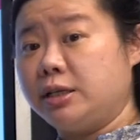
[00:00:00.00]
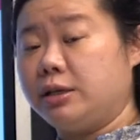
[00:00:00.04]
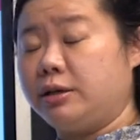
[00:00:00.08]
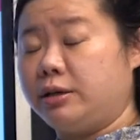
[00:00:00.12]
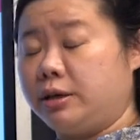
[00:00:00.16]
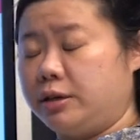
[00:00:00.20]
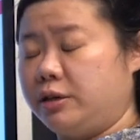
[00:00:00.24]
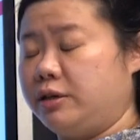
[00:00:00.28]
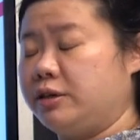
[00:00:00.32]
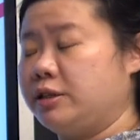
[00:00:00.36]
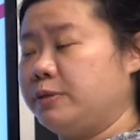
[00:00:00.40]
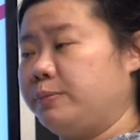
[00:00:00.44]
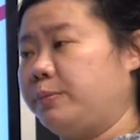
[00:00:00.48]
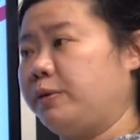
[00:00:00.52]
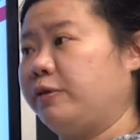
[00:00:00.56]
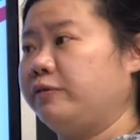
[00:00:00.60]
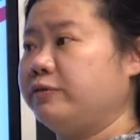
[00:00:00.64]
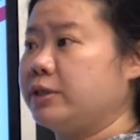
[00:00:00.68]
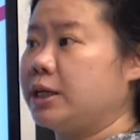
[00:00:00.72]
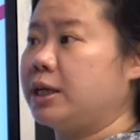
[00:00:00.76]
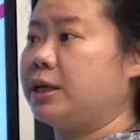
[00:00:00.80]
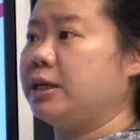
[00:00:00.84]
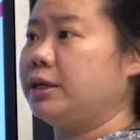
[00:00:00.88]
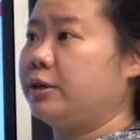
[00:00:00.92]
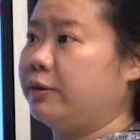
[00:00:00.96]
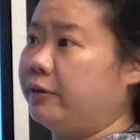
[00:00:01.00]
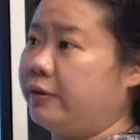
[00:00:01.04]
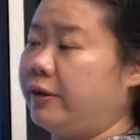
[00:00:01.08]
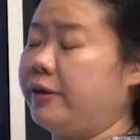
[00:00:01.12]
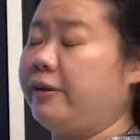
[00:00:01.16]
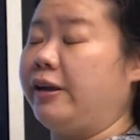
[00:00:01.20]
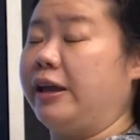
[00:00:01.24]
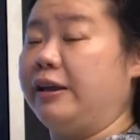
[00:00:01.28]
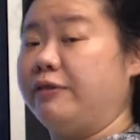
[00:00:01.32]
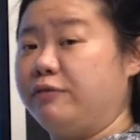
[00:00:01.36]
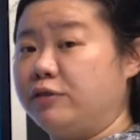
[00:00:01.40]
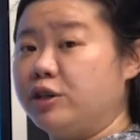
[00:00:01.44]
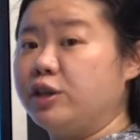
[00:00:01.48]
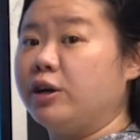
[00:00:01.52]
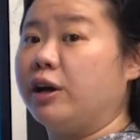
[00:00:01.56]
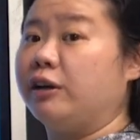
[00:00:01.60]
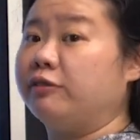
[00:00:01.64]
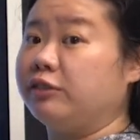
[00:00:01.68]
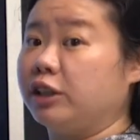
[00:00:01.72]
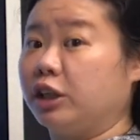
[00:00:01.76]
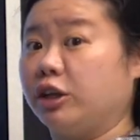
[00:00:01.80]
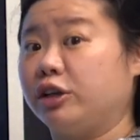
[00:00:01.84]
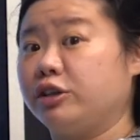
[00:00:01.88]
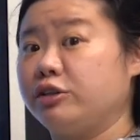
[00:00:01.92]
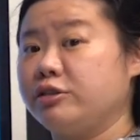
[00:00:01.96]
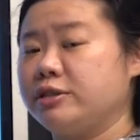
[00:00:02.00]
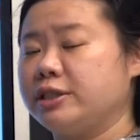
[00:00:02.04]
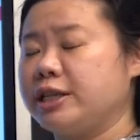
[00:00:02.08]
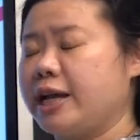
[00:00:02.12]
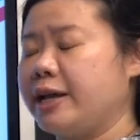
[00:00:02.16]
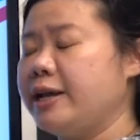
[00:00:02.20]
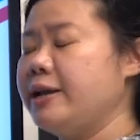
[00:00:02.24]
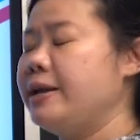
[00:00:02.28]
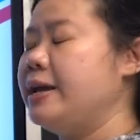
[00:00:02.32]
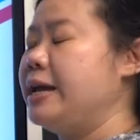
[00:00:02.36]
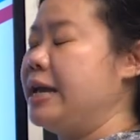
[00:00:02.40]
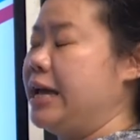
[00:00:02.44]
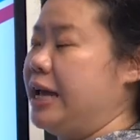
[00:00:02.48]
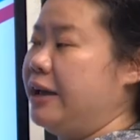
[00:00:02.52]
You can use both sides of it if you have a lot to say.